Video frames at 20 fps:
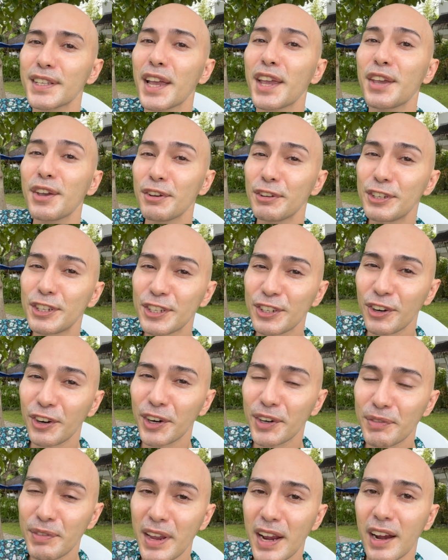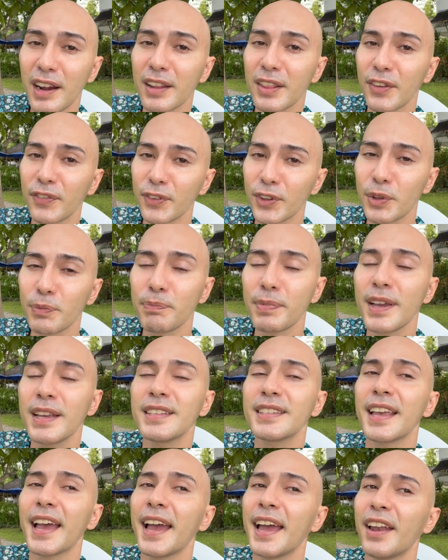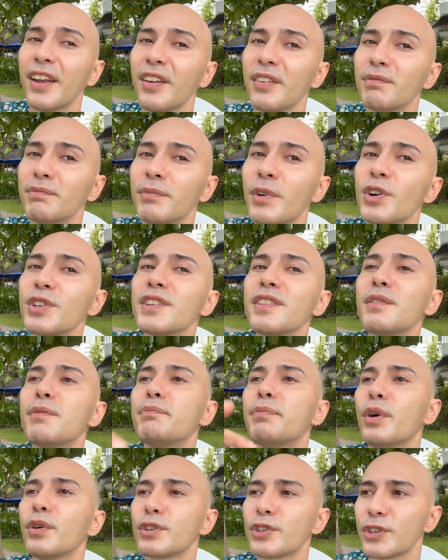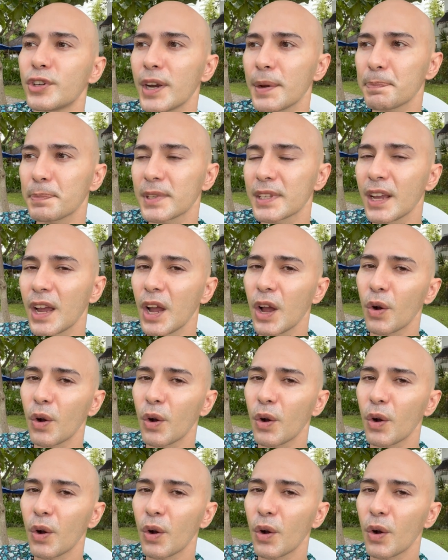a huge storm here in the Philippines and most of the boat trips